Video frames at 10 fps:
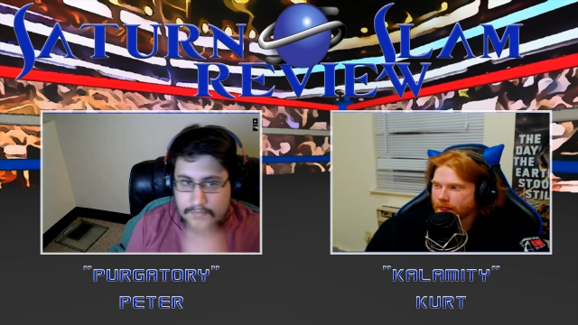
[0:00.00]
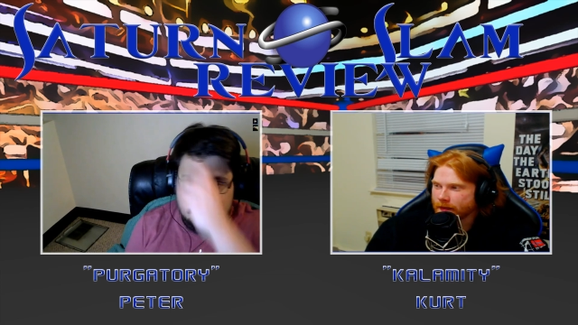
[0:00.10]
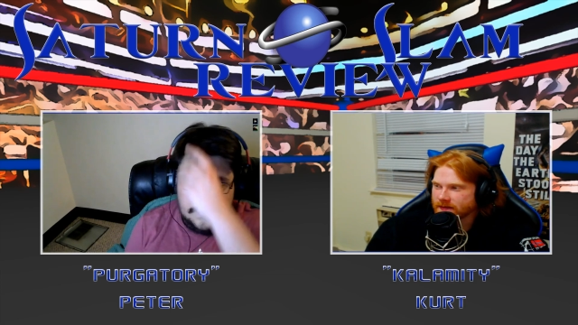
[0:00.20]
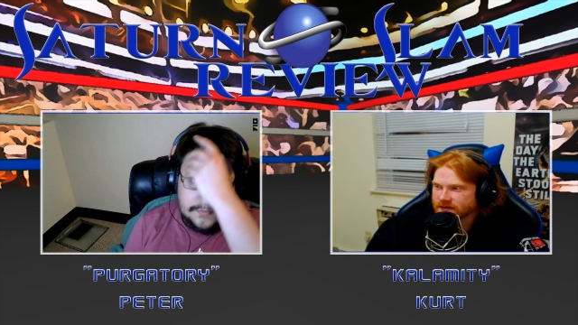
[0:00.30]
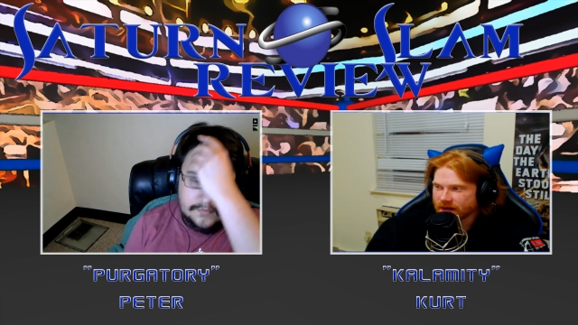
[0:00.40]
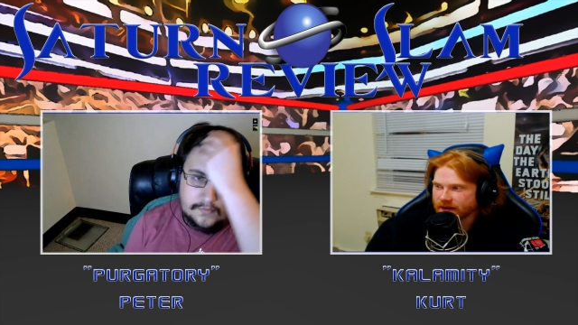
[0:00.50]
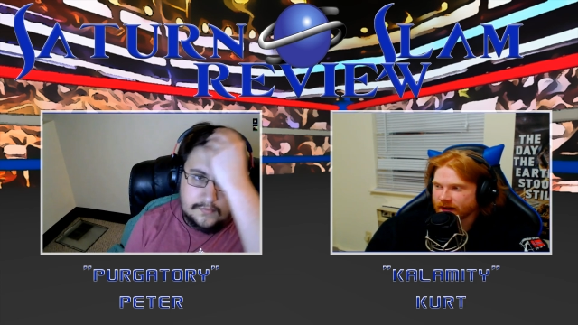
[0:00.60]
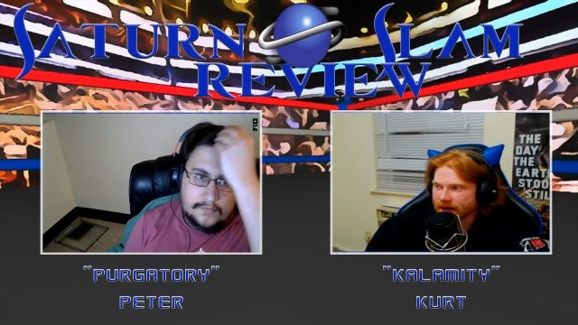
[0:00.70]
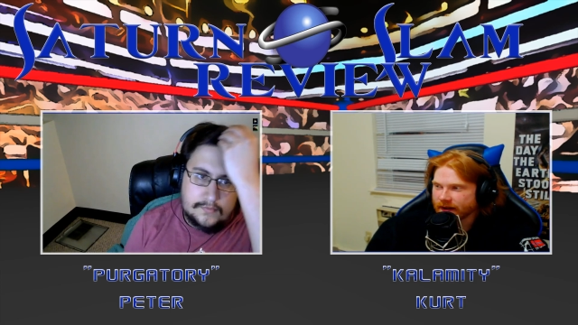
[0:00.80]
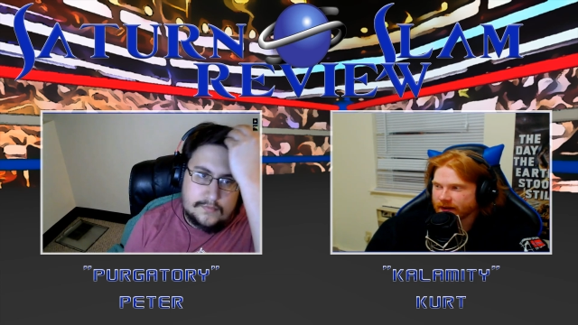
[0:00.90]

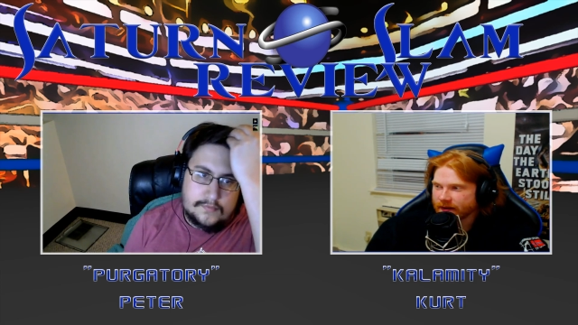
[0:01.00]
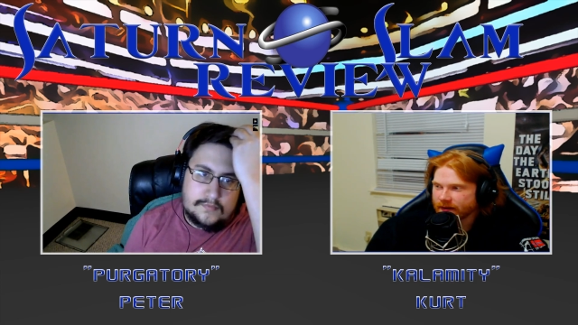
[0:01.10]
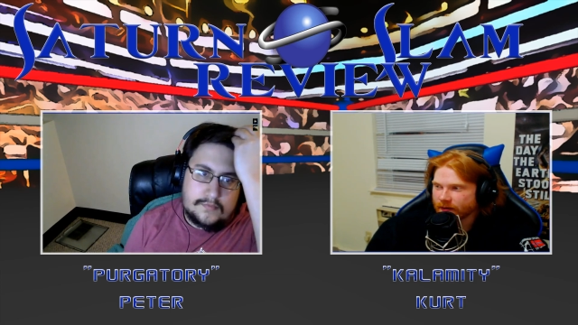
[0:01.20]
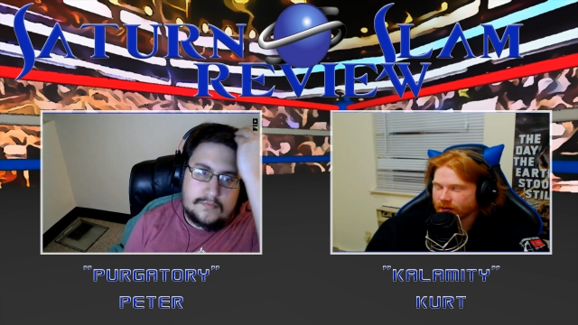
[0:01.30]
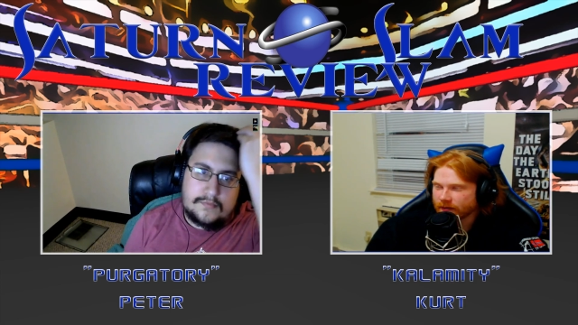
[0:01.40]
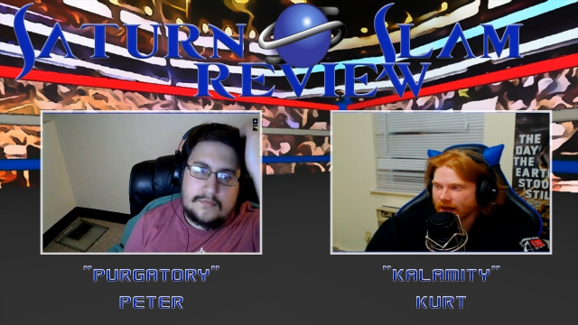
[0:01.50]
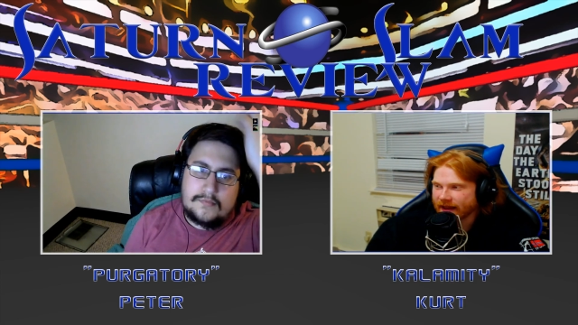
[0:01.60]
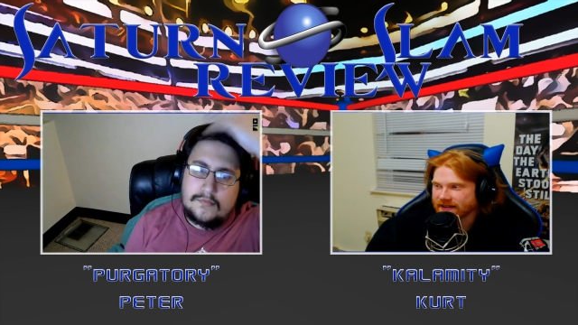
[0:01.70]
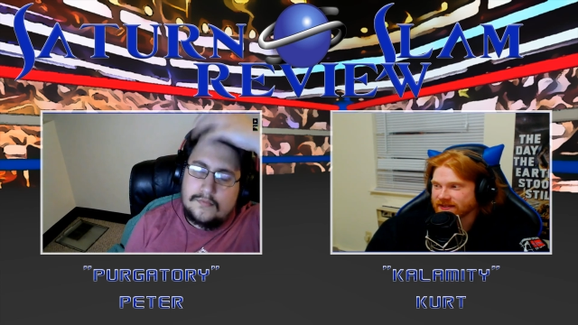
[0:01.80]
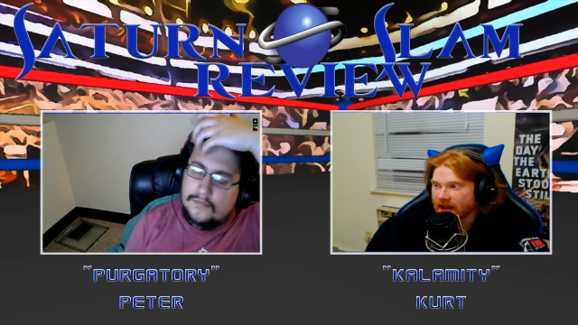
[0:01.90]
Speaker 1: Sunday, or I
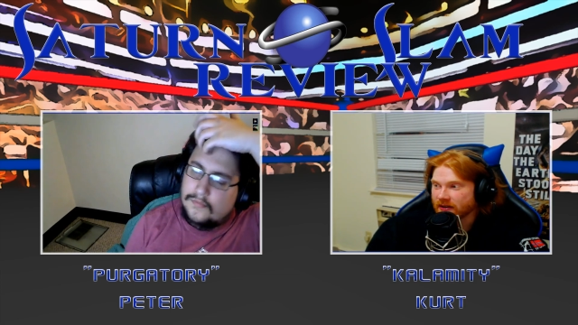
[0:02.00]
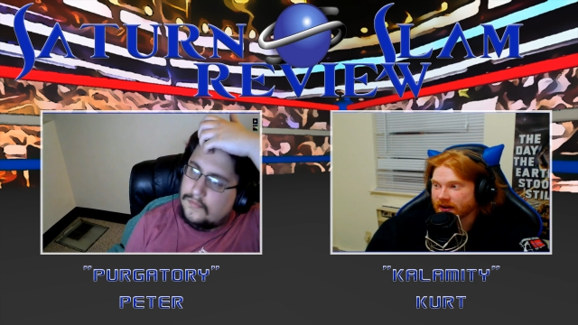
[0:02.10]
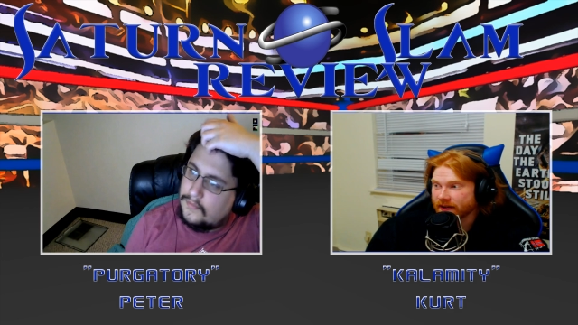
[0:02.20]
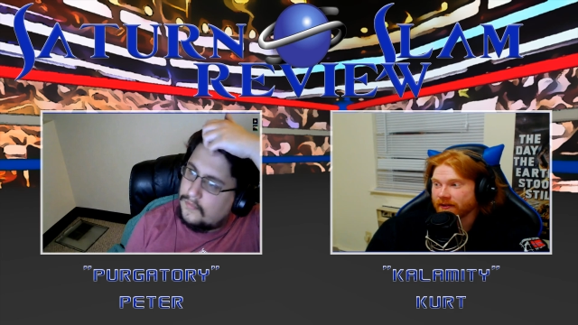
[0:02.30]
guess Saturday.